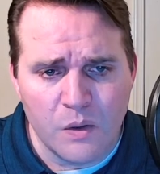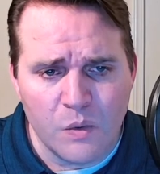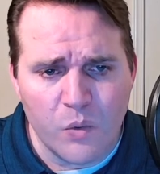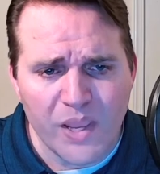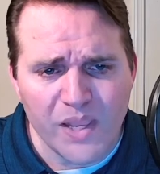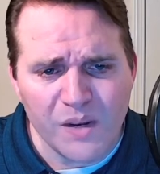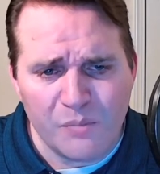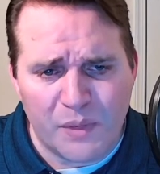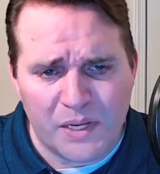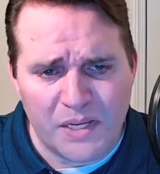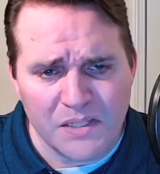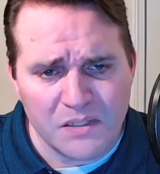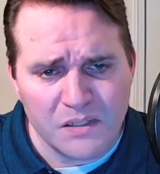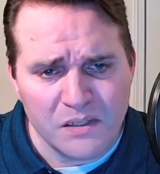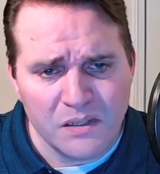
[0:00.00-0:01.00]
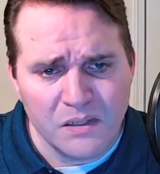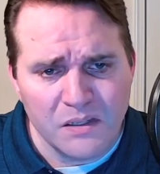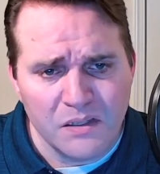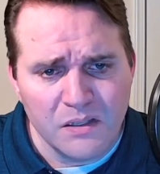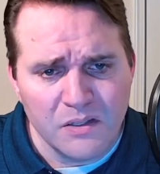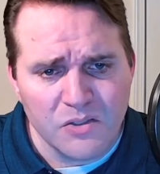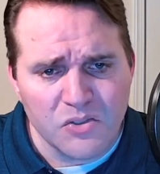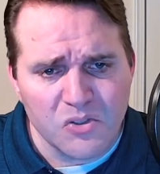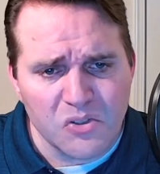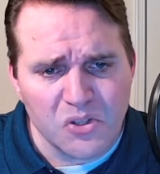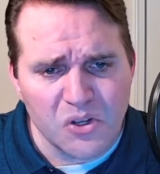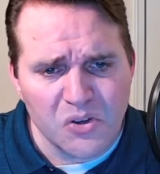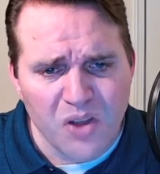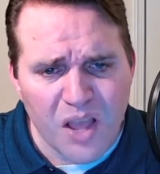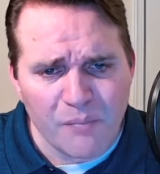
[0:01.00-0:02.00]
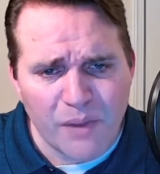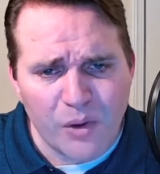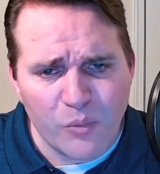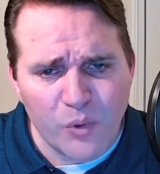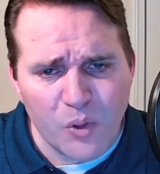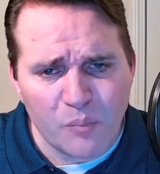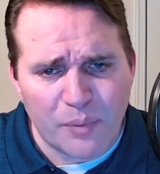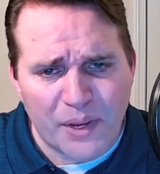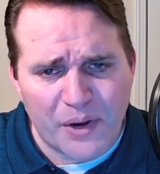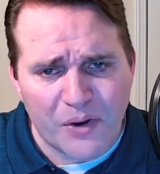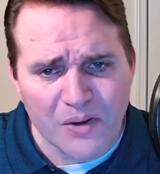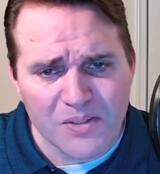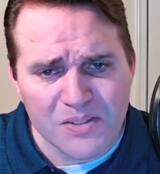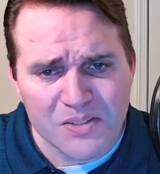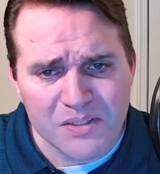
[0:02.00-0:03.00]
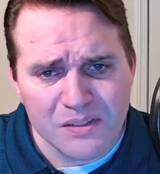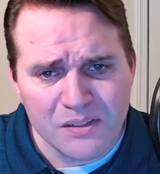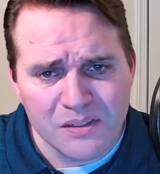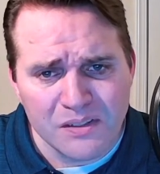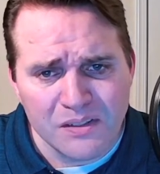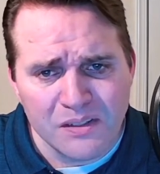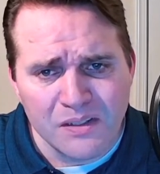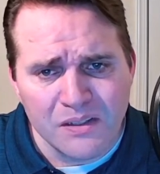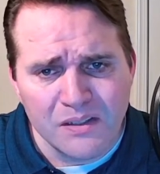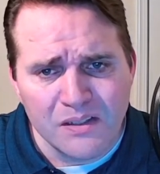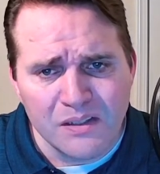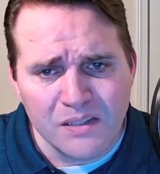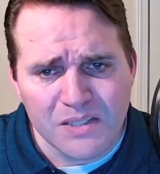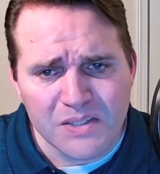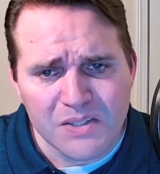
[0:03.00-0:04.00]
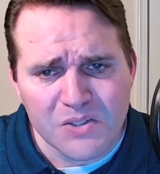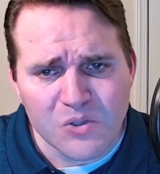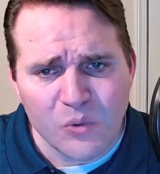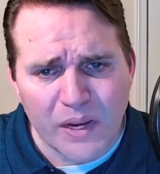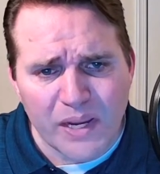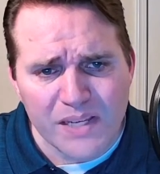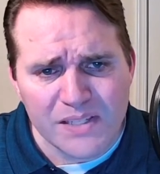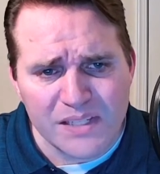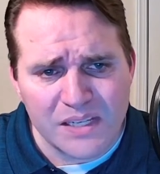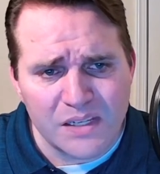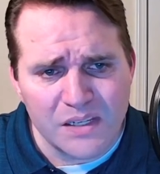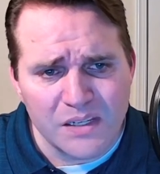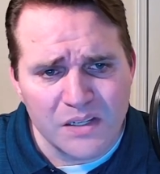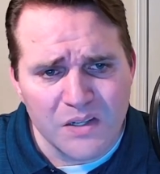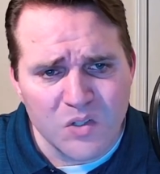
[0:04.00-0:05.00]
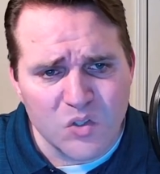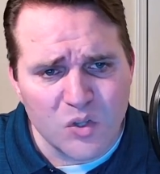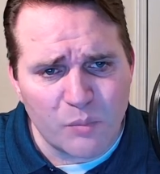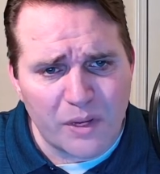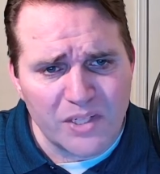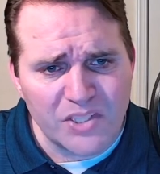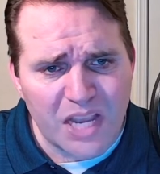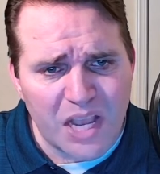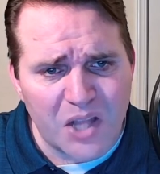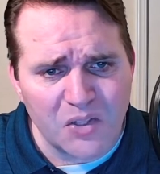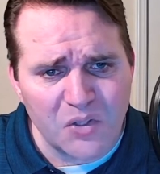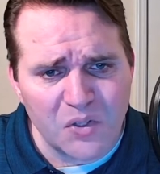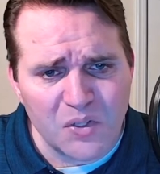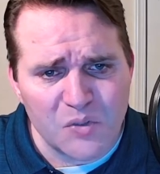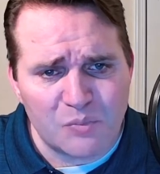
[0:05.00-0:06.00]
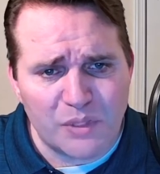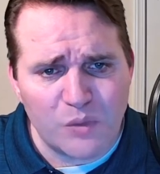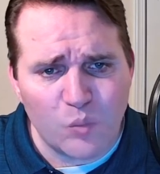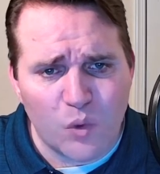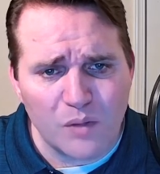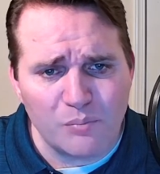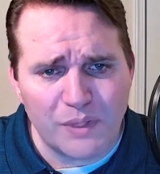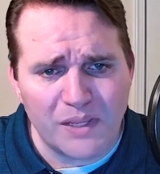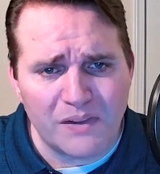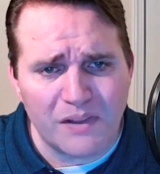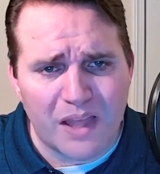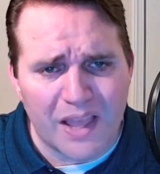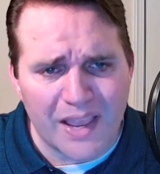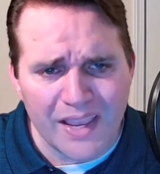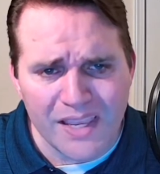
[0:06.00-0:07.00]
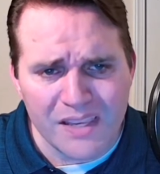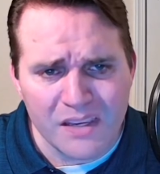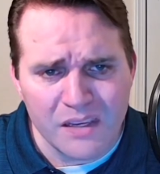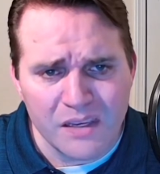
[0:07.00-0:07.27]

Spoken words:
"Wait a minute! So you're not my real parents? This is crazy! So my childhood has been one big lie?"